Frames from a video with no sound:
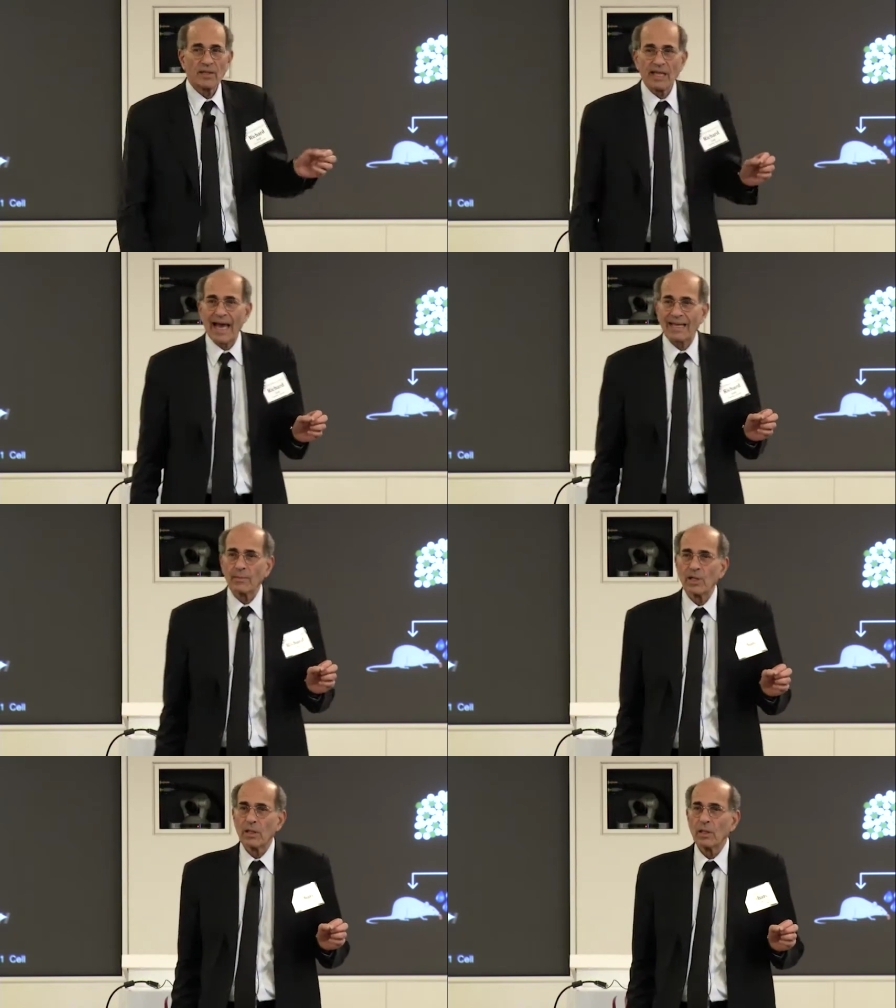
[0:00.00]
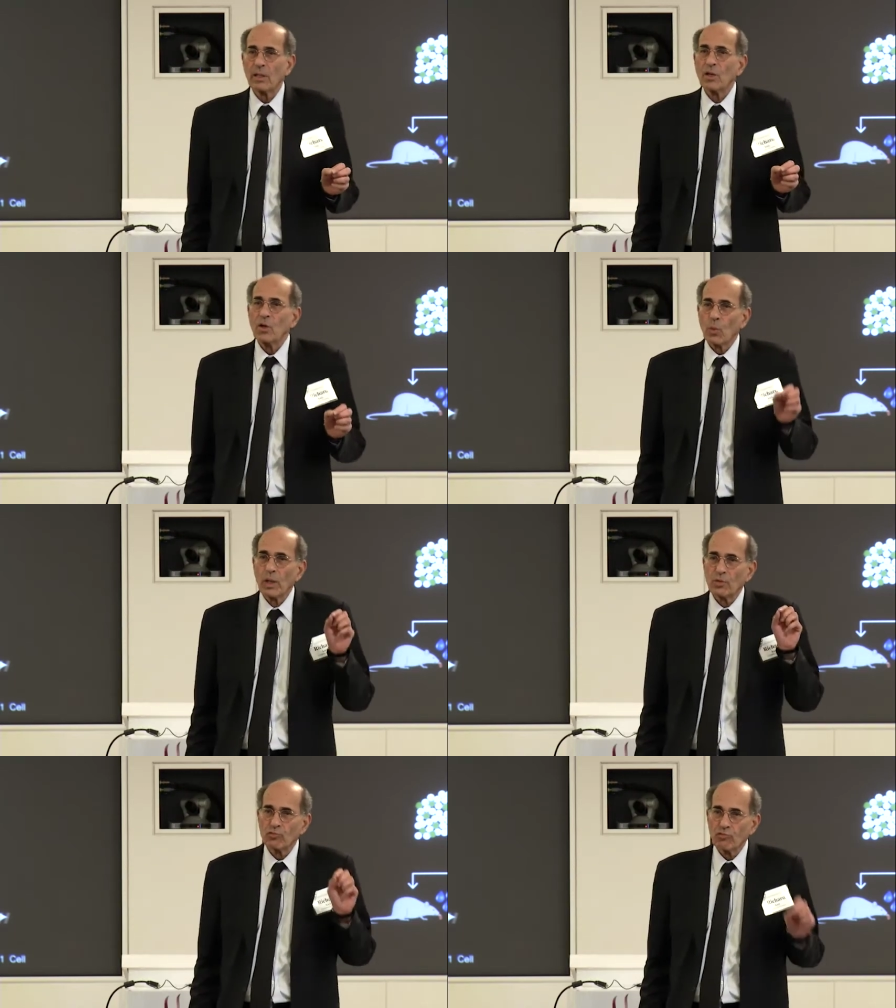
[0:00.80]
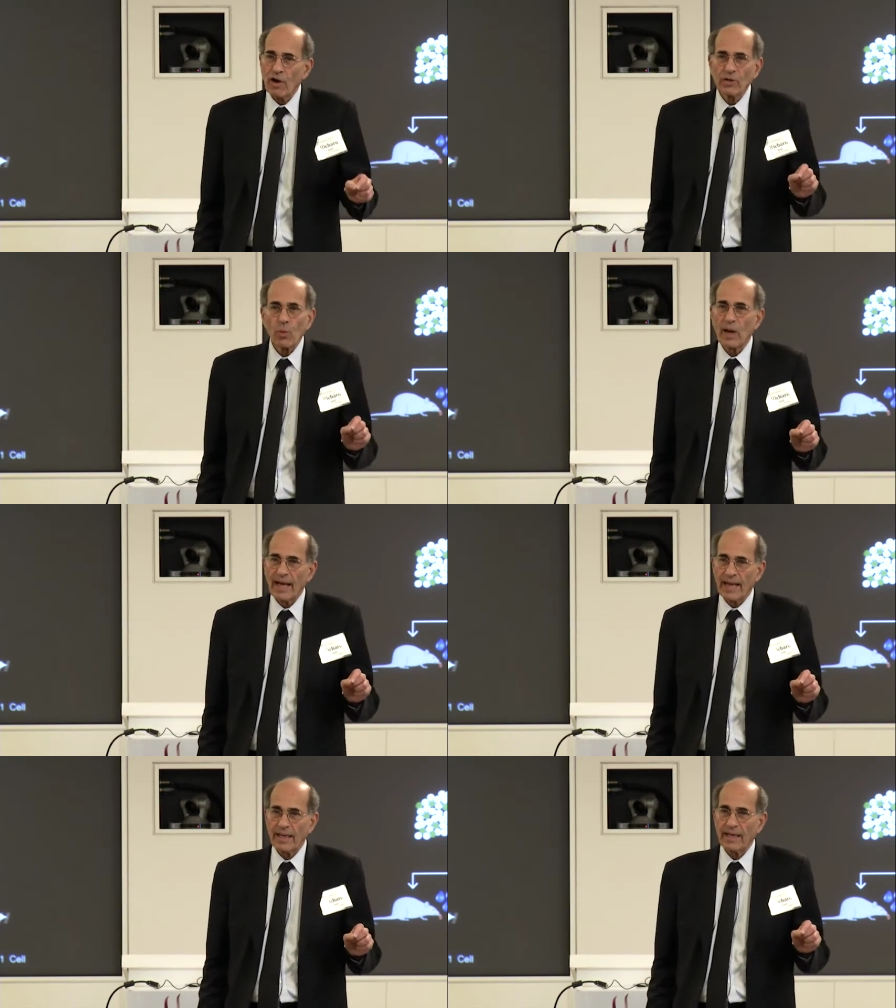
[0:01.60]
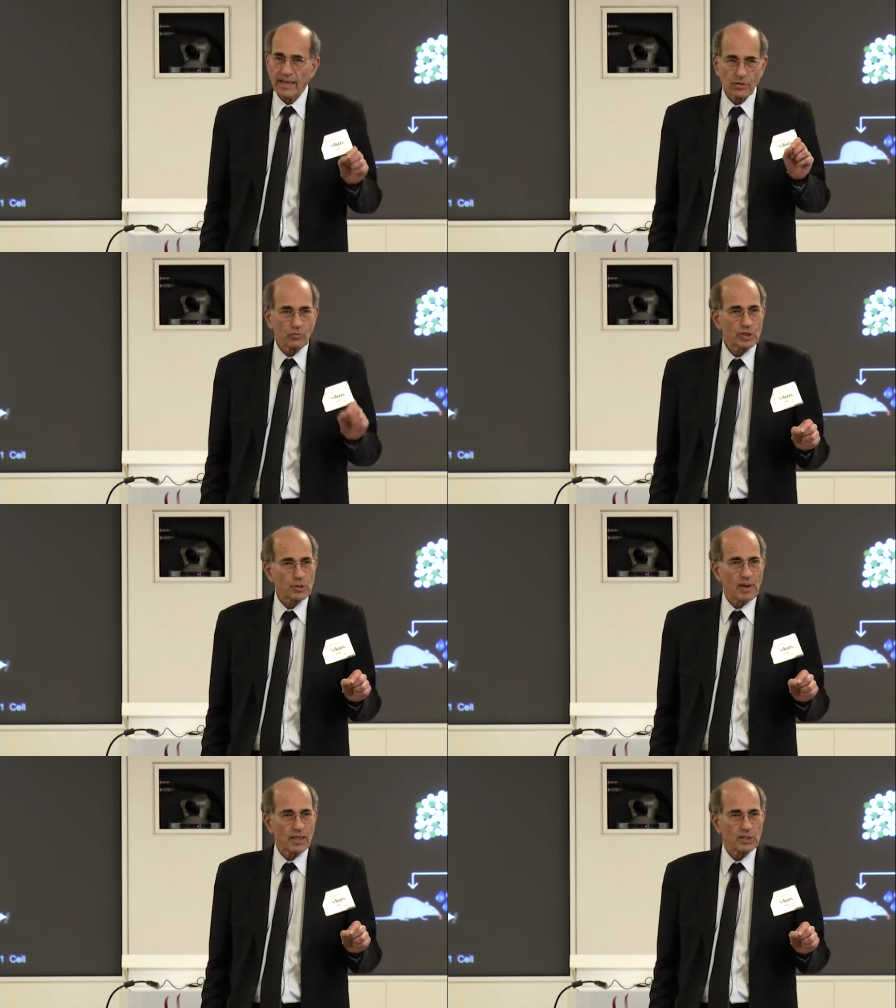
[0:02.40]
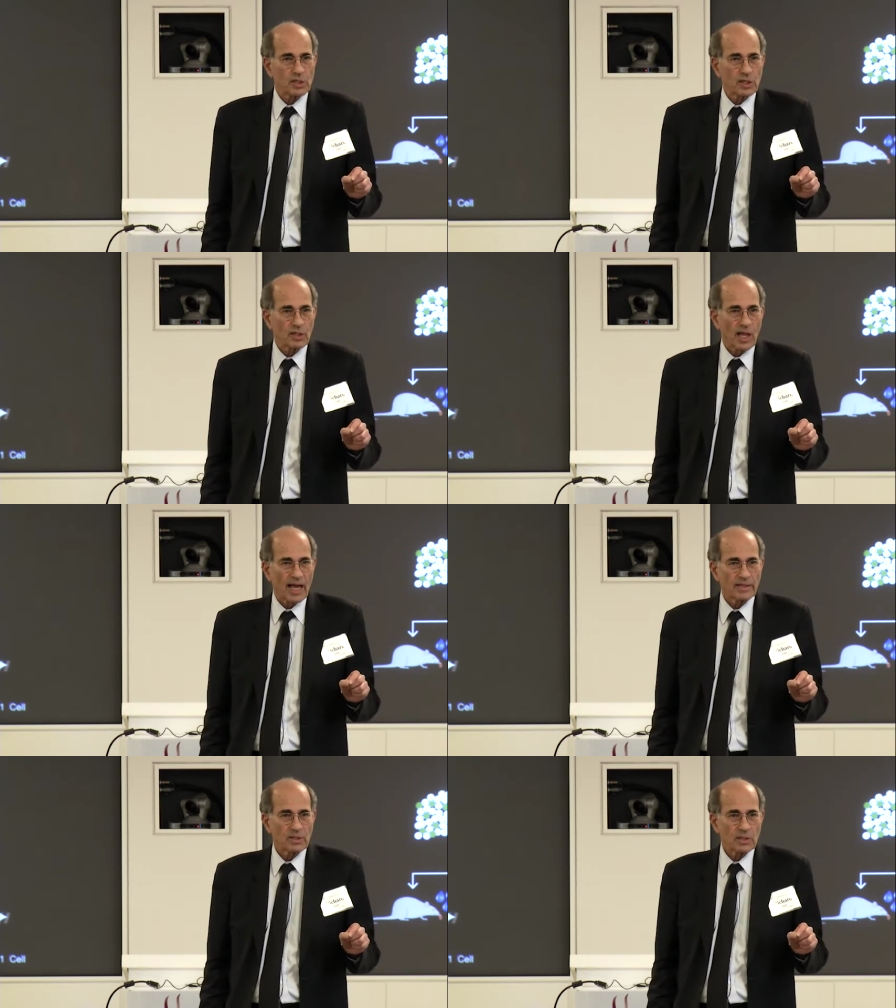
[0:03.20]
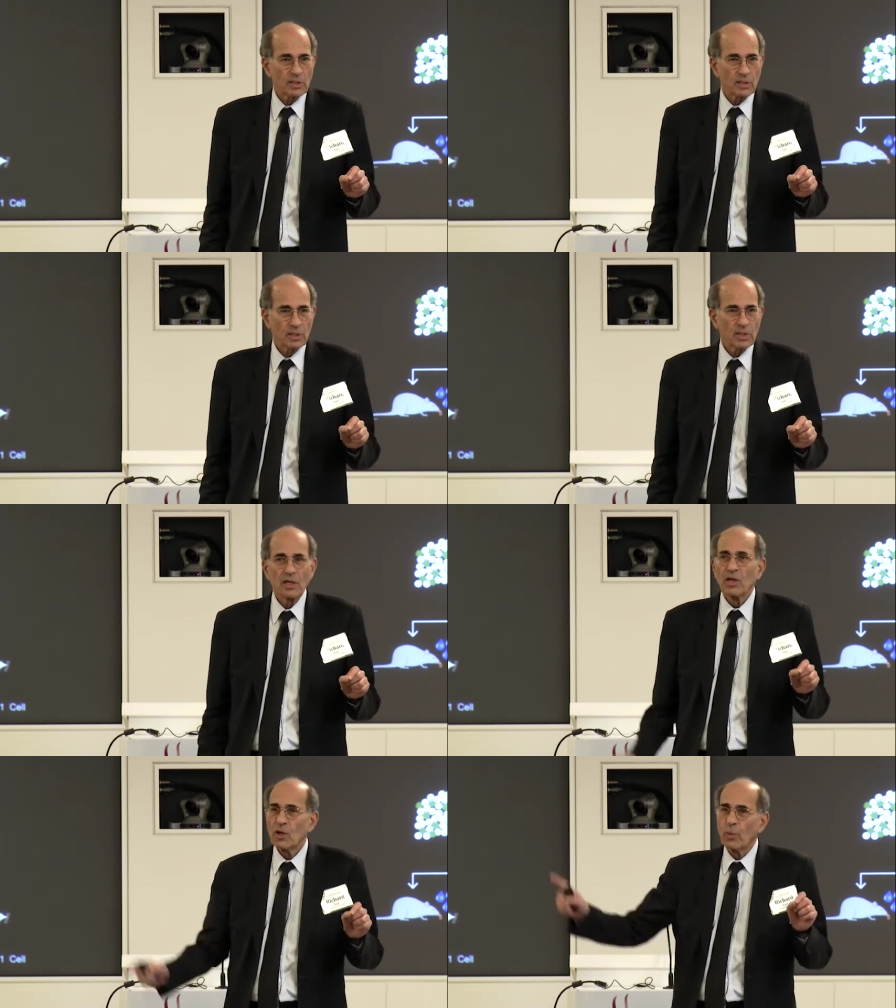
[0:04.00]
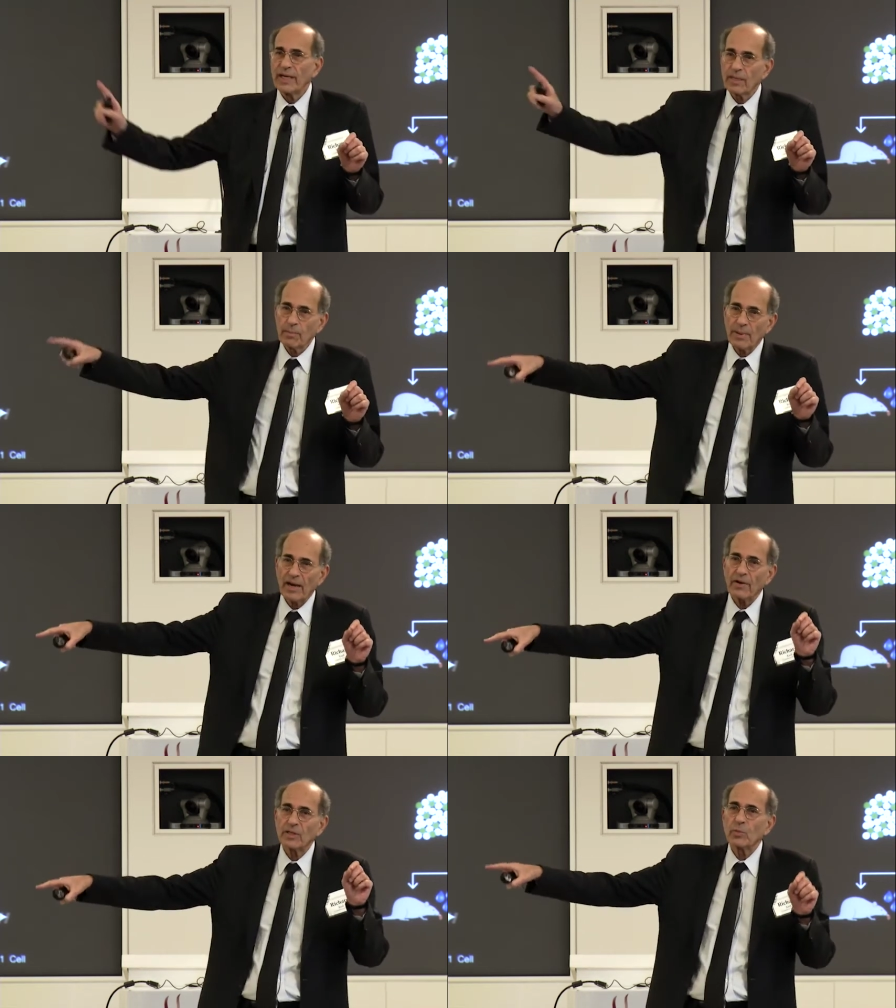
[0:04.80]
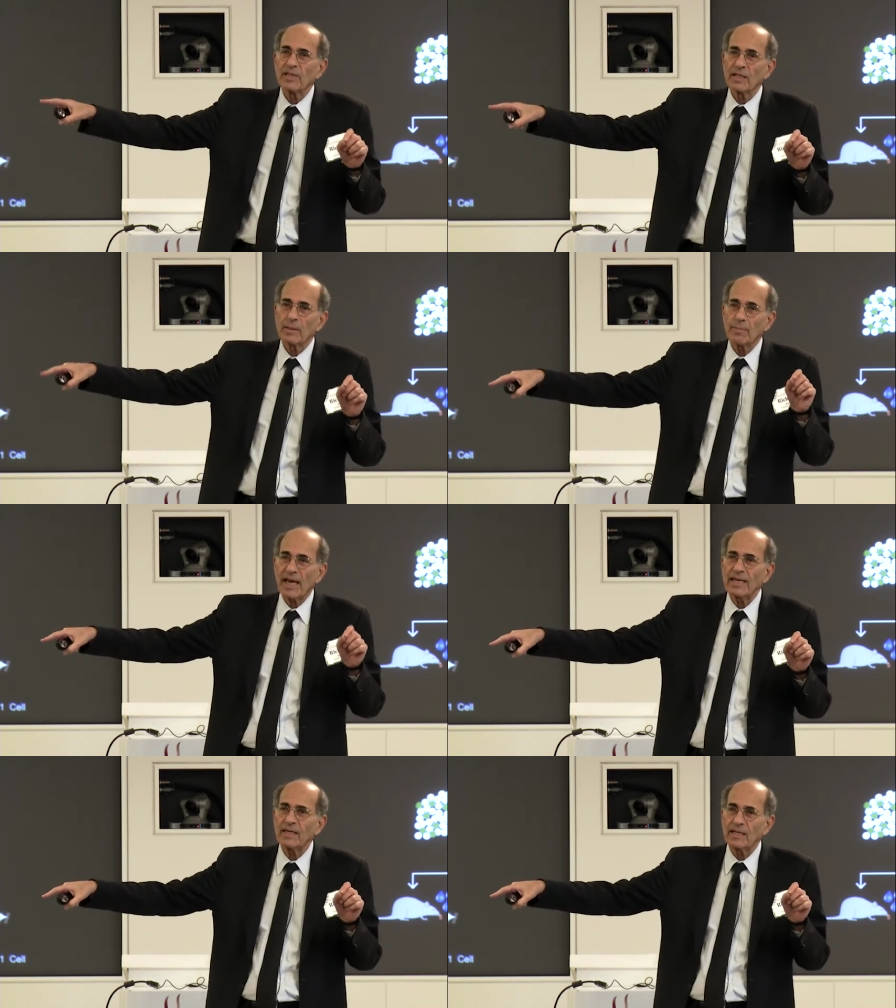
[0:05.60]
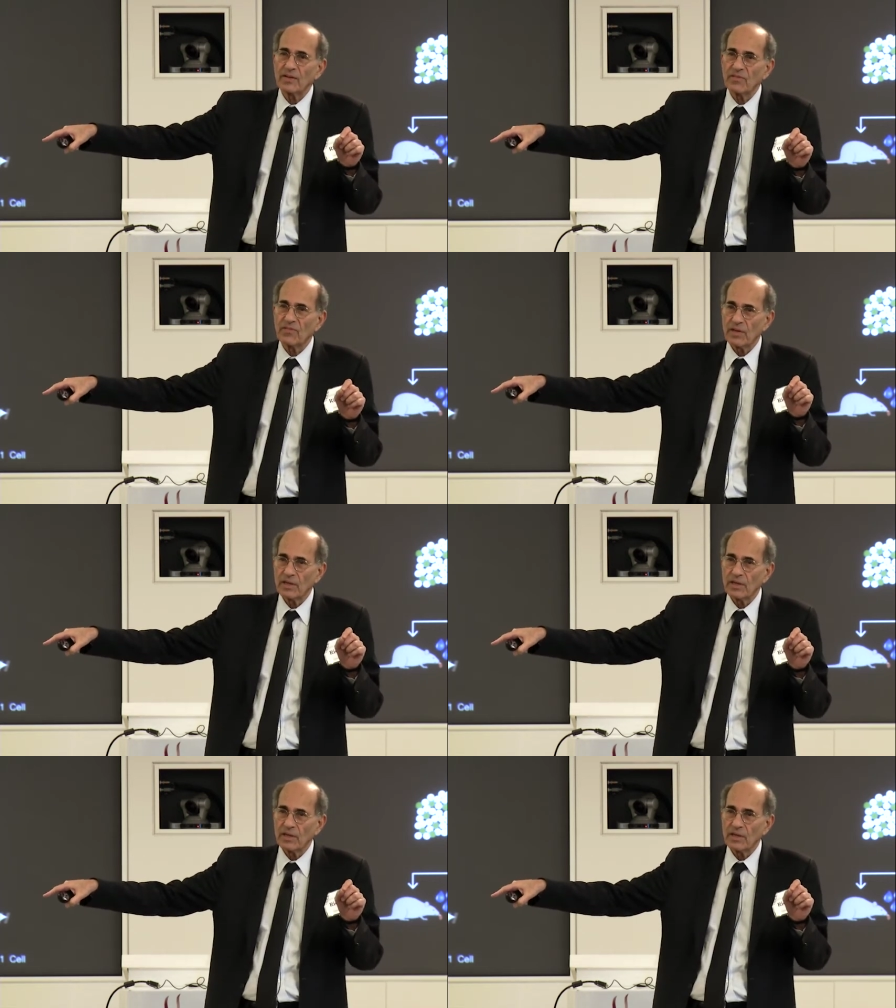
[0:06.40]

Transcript: the animal will run away in response to light. We can pair it with an appetitive